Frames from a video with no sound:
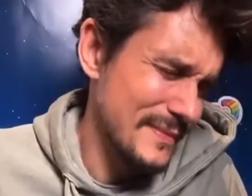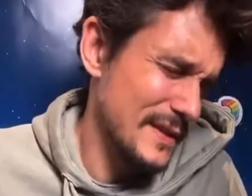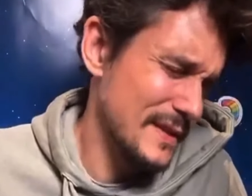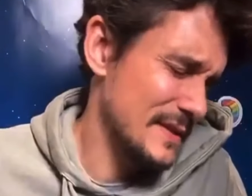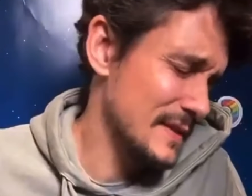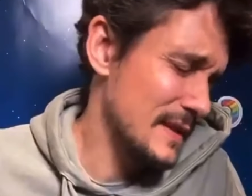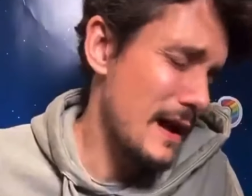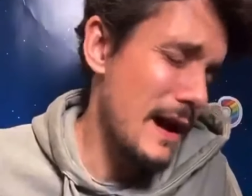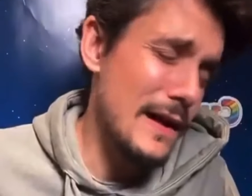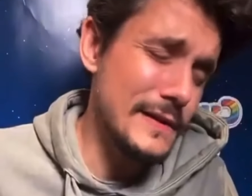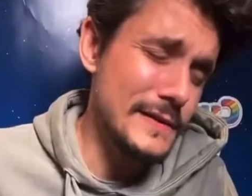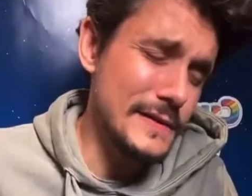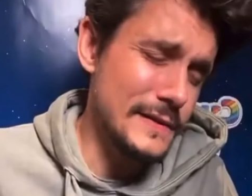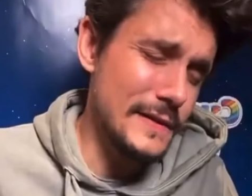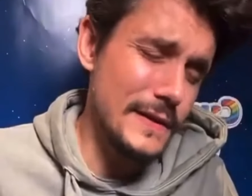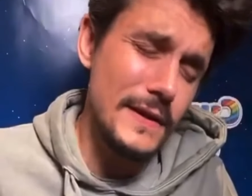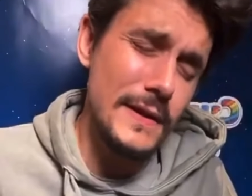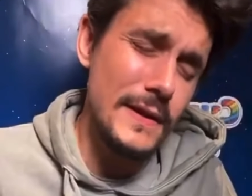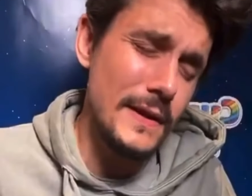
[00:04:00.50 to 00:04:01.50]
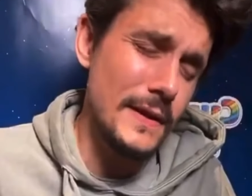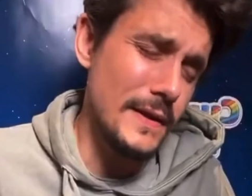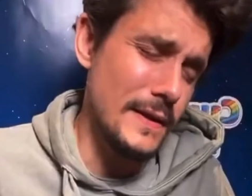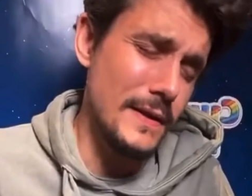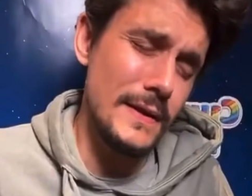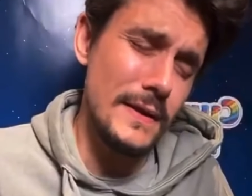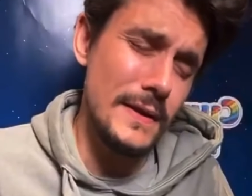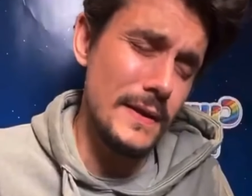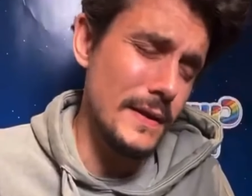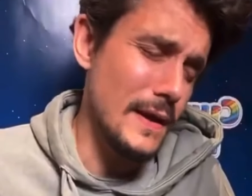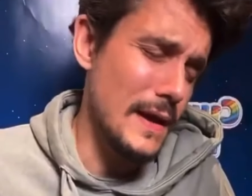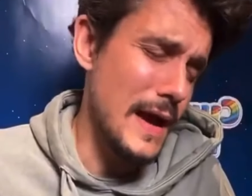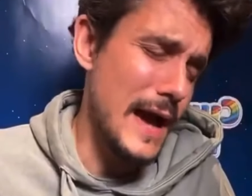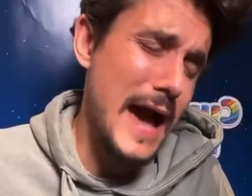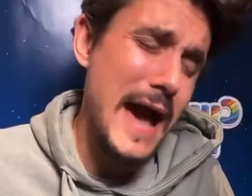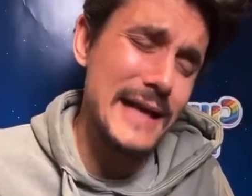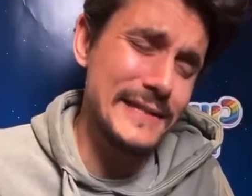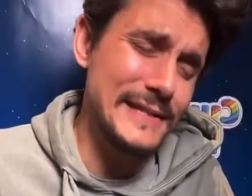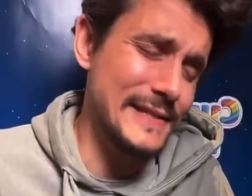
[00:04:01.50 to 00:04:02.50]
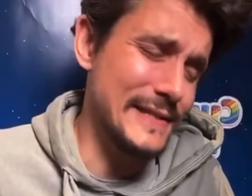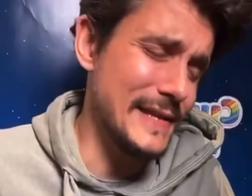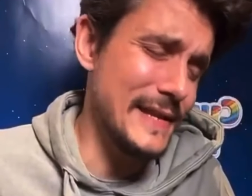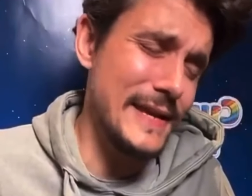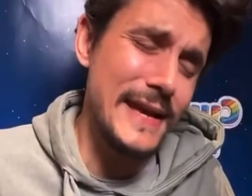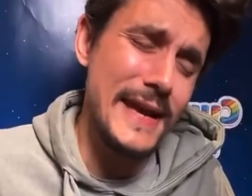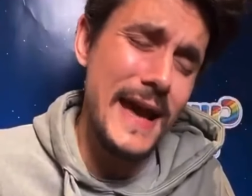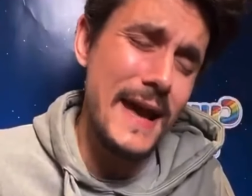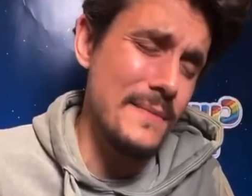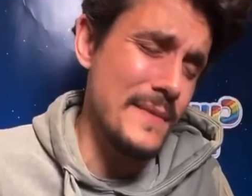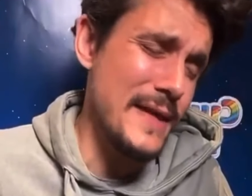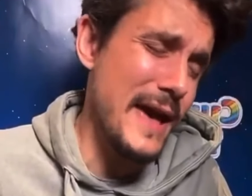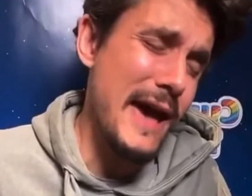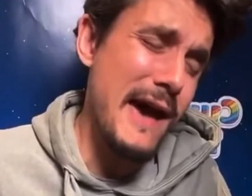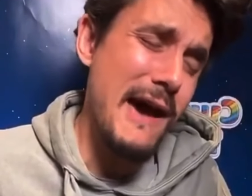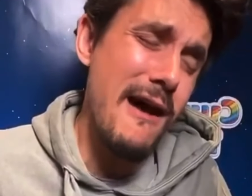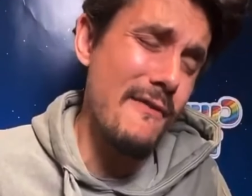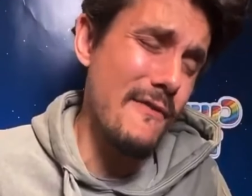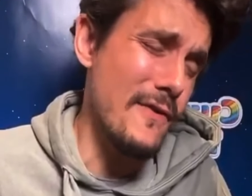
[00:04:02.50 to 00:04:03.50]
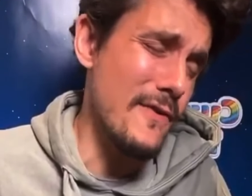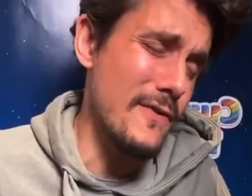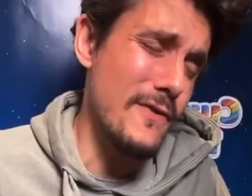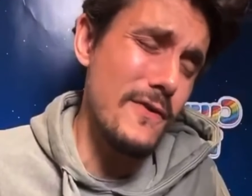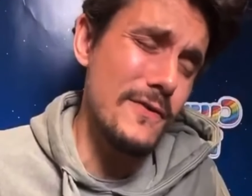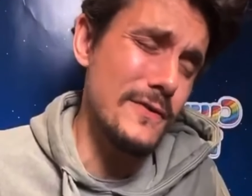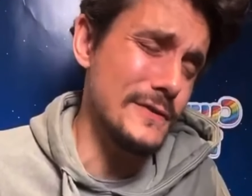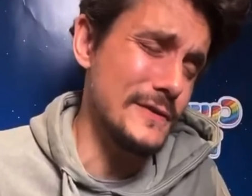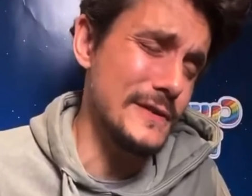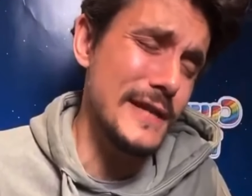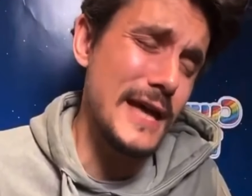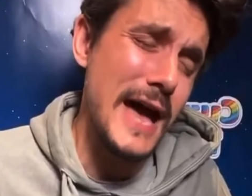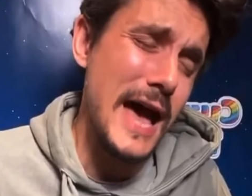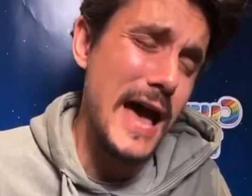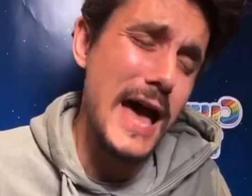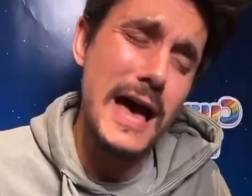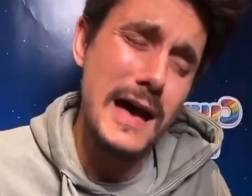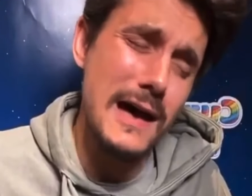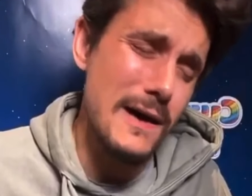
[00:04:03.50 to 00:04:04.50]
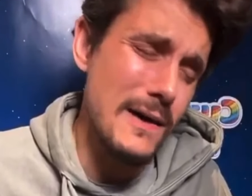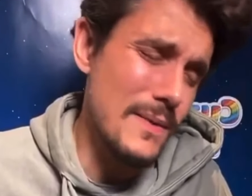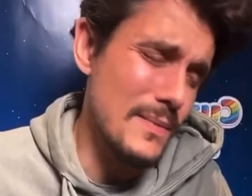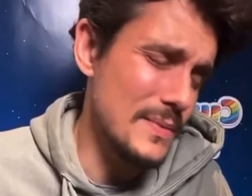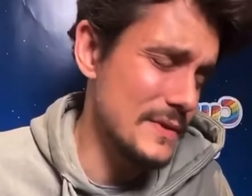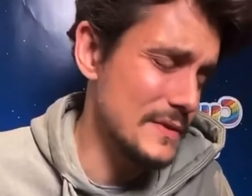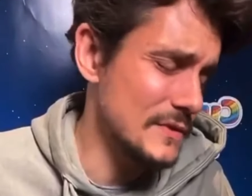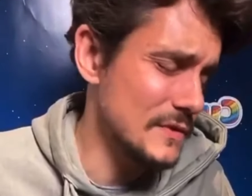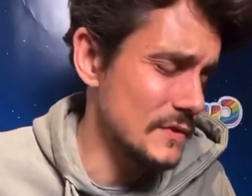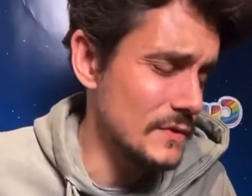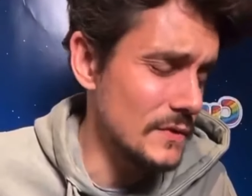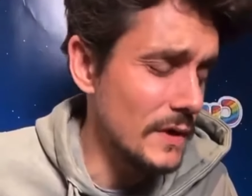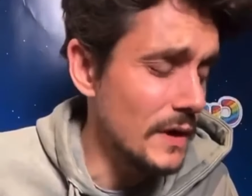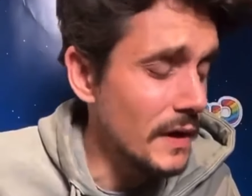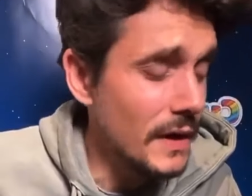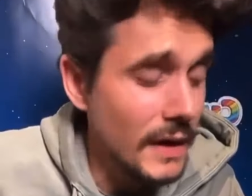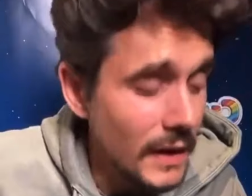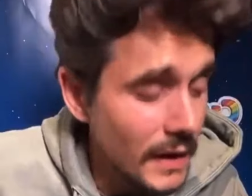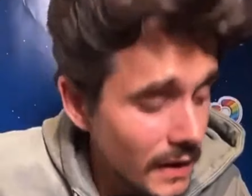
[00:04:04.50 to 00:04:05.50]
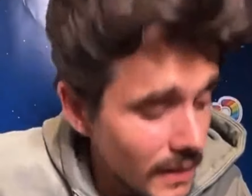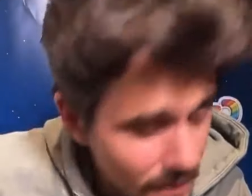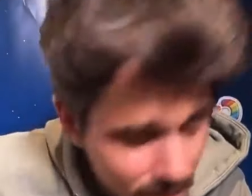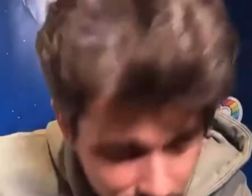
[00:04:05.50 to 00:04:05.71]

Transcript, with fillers: Cause honestly, I see I'm never gonna stop this train.